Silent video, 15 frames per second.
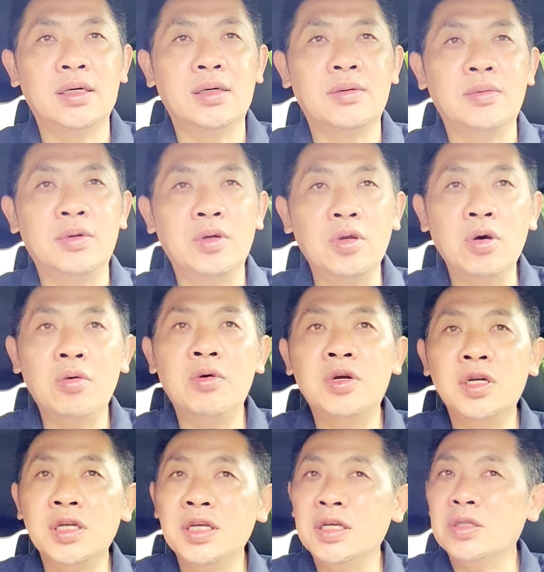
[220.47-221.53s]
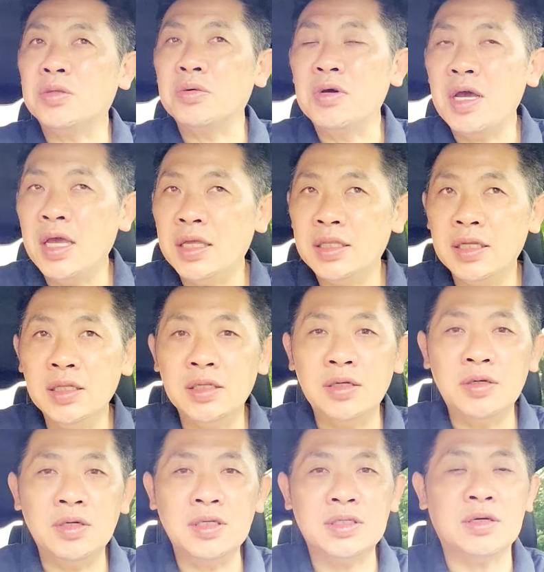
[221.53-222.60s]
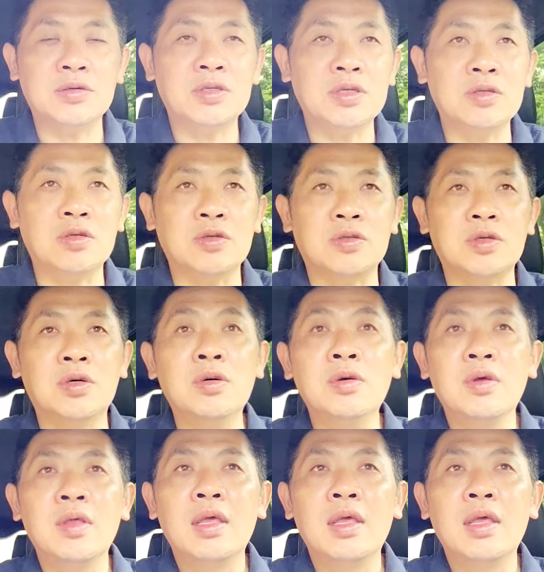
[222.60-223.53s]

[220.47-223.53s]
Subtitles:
lowering it to 18 degrees Celsius or so,